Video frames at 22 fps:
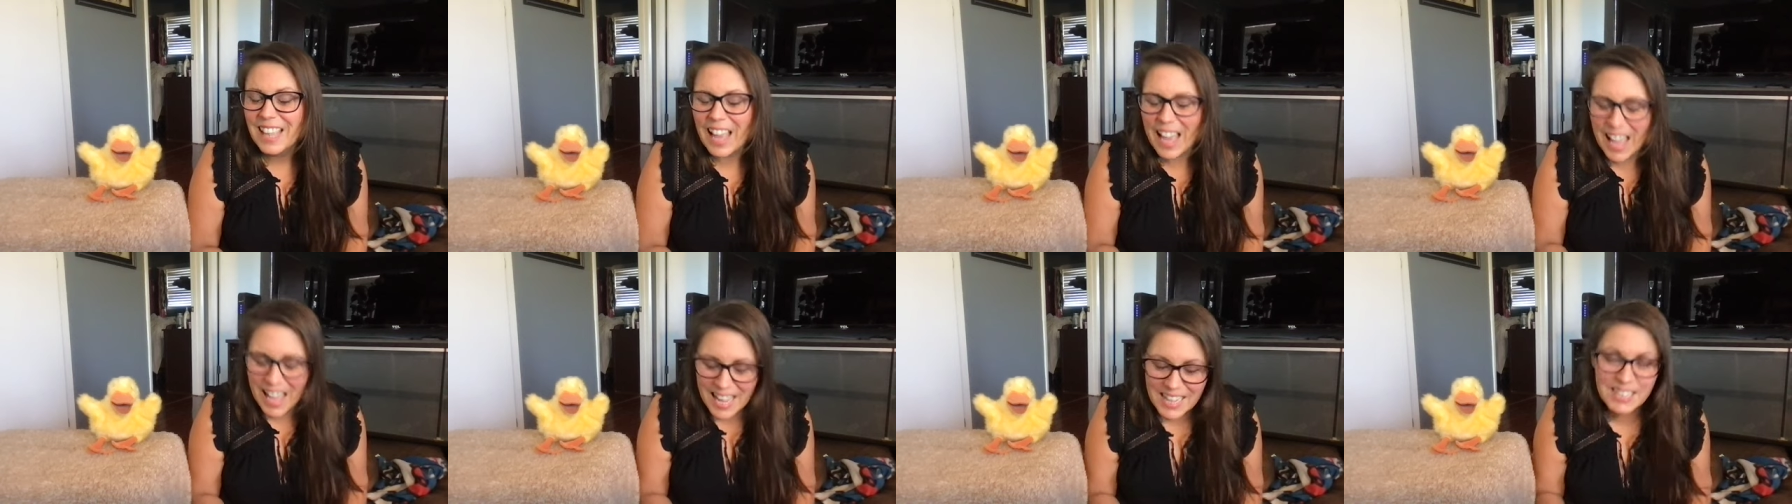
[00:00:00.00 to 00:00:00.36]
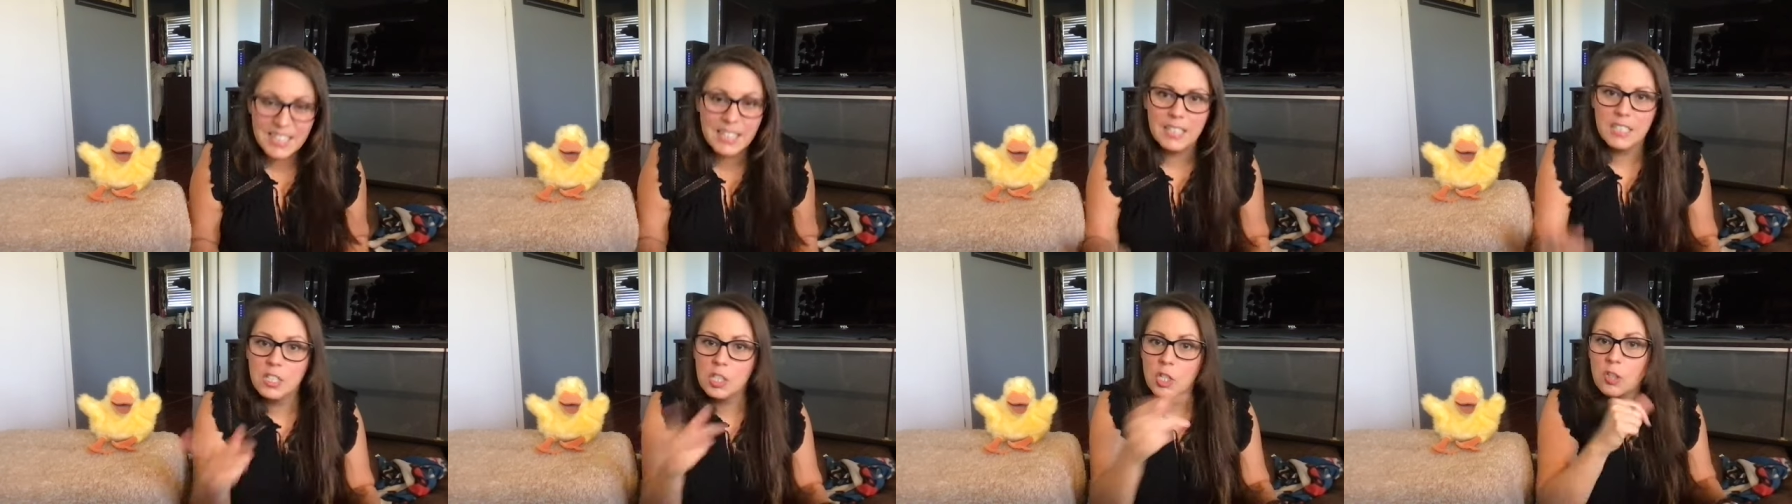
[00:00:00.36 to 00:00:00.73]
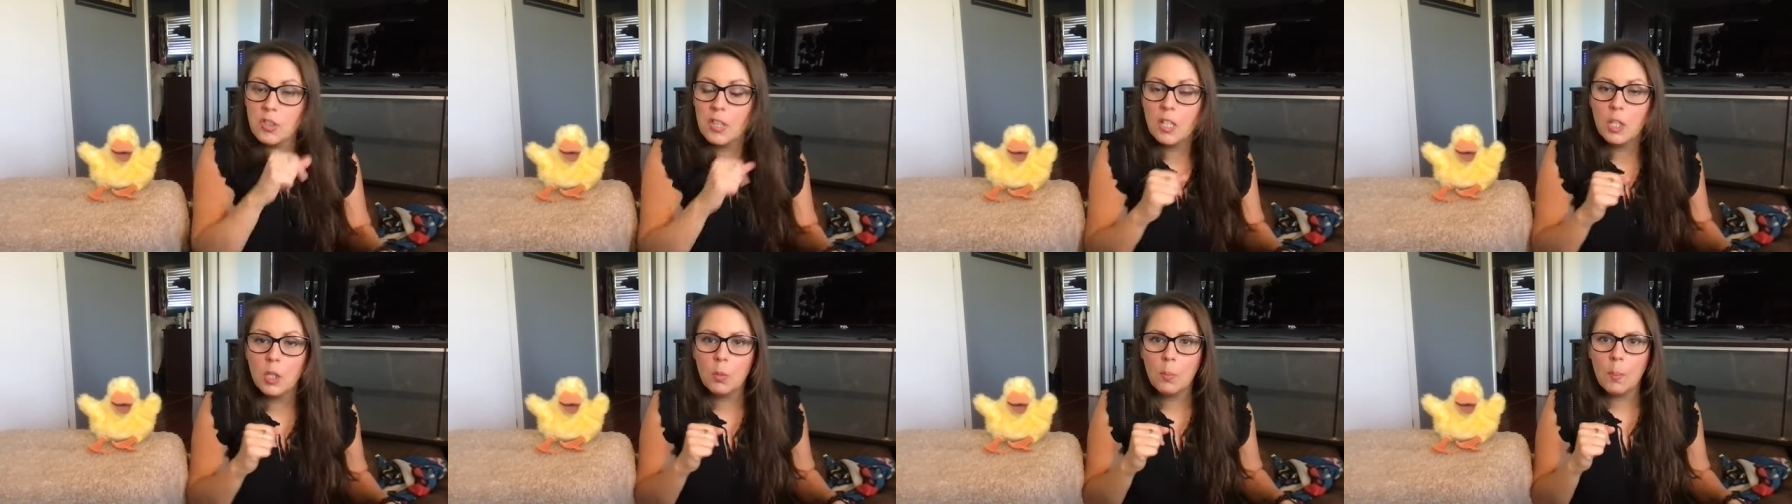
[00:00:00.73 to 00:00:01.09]
Excellent. Do you
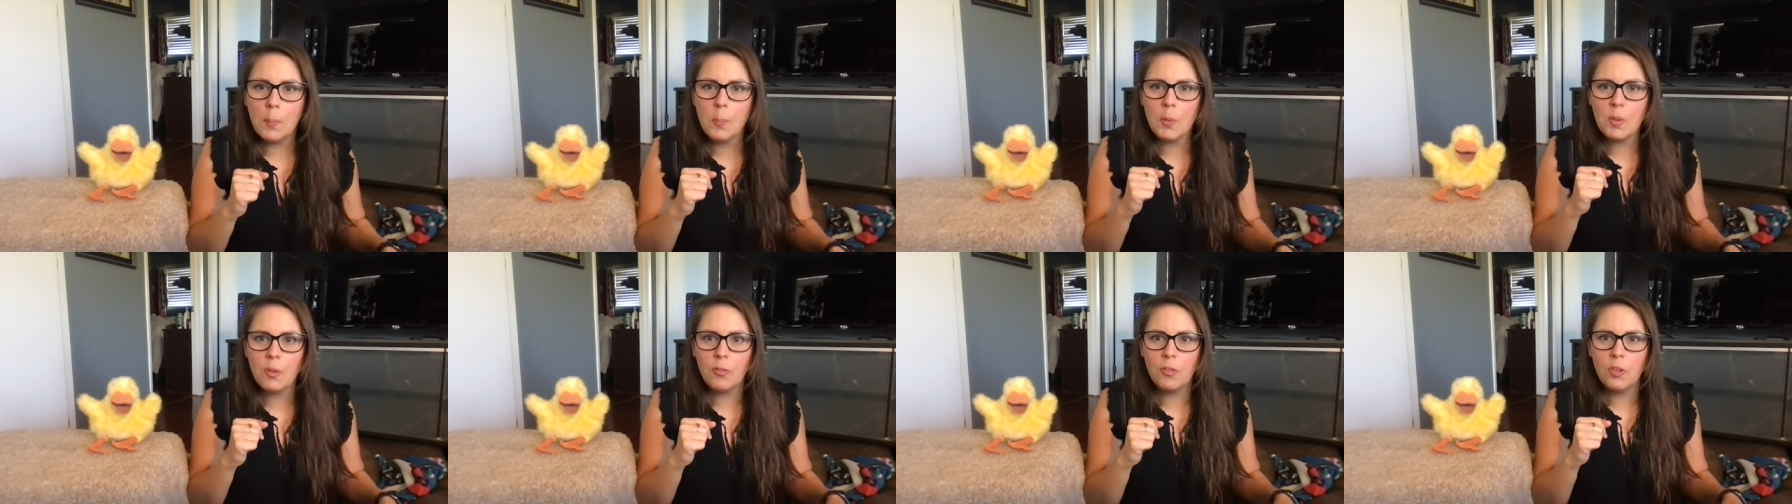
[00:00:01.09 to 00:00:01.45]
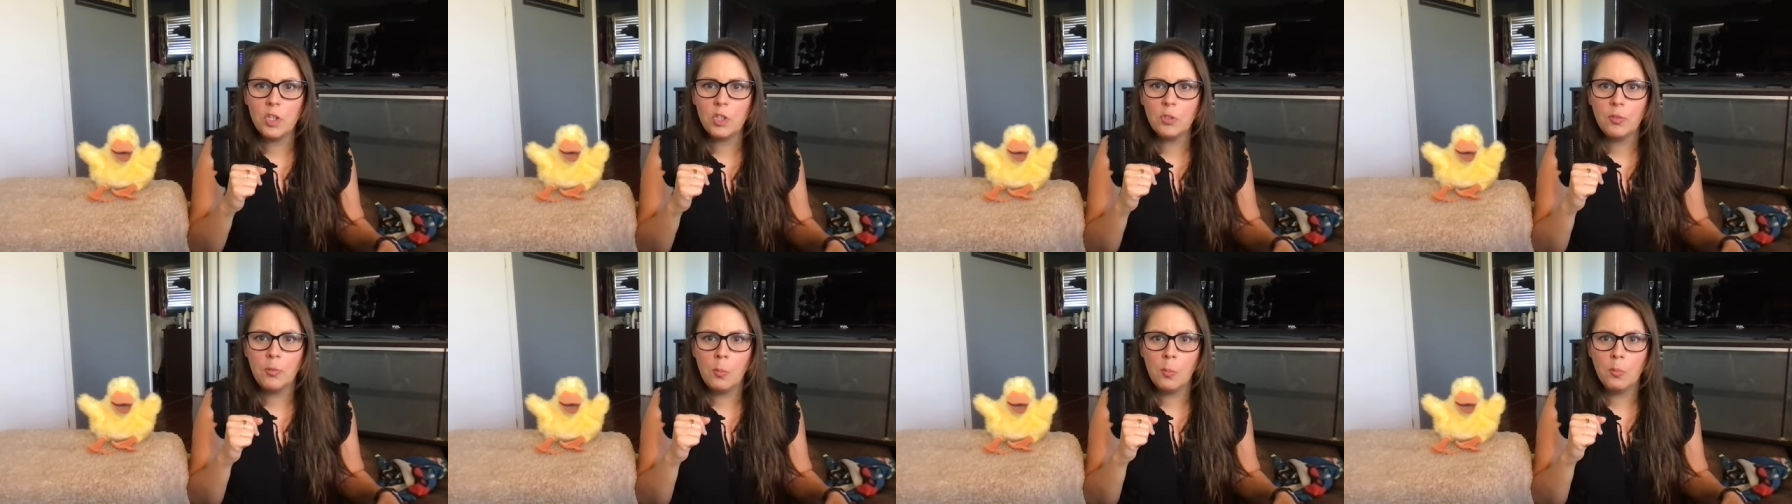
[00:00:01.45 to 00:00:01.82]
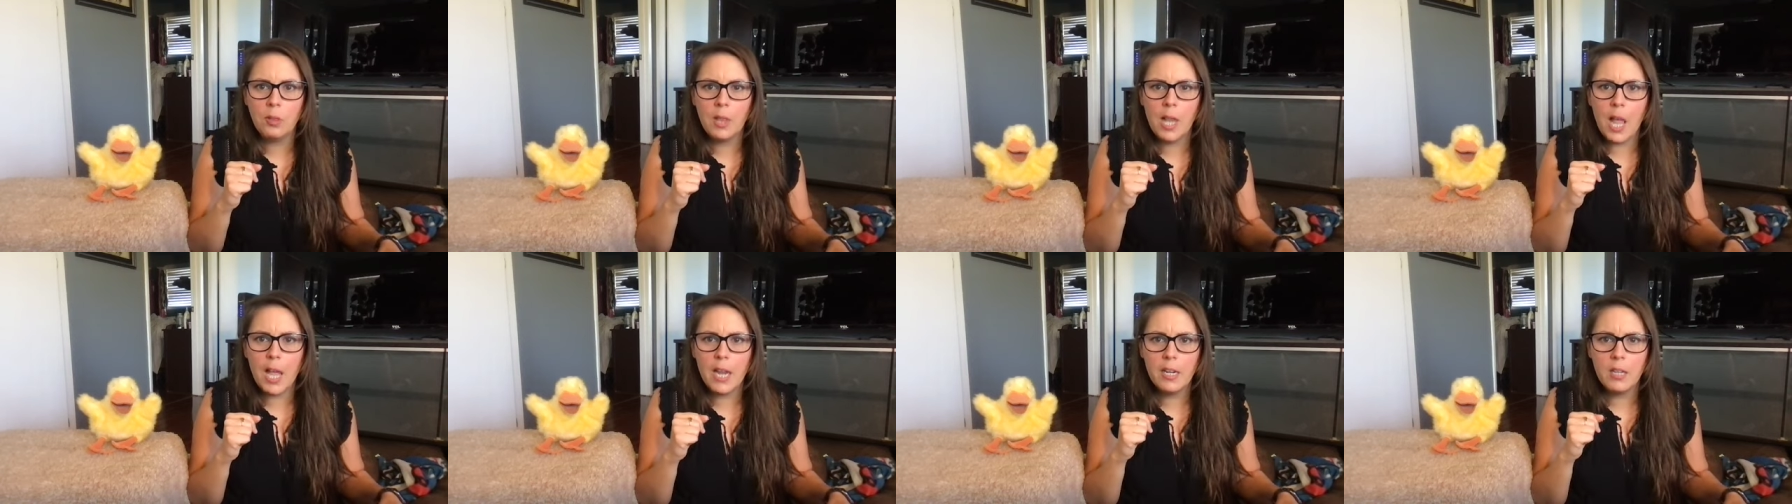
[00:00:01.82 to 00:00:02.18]
think you remember the first
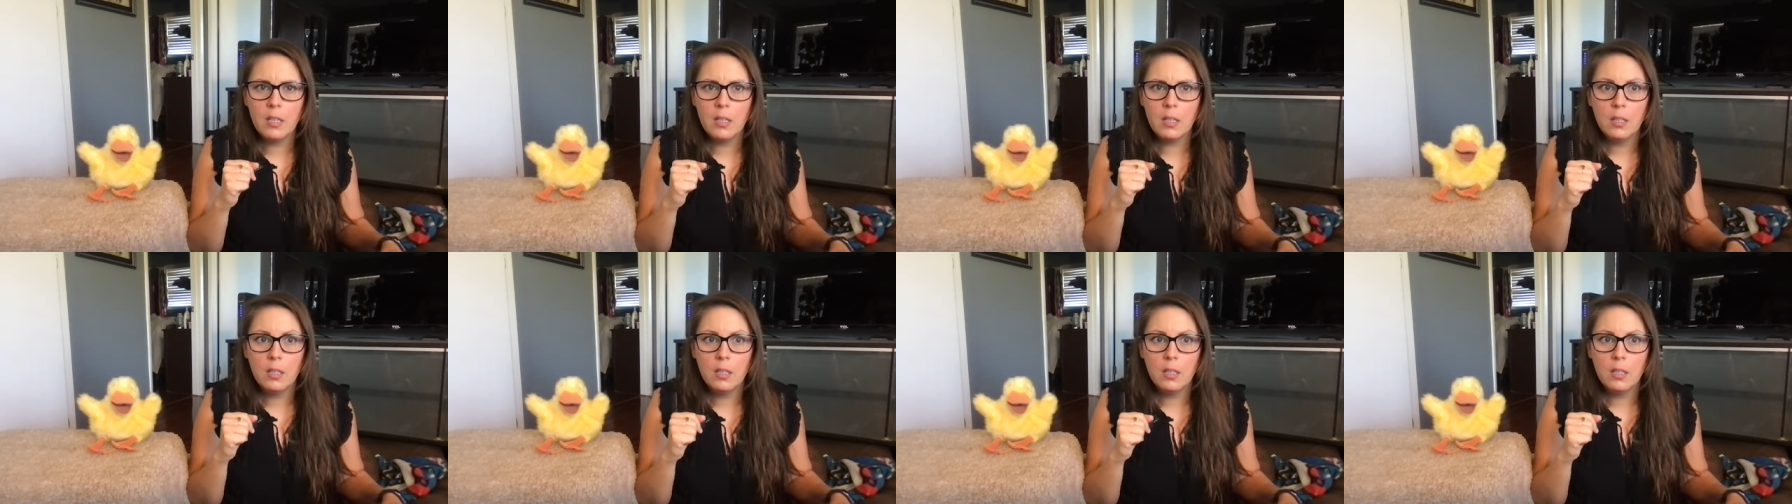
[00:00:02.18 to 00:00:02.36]
line?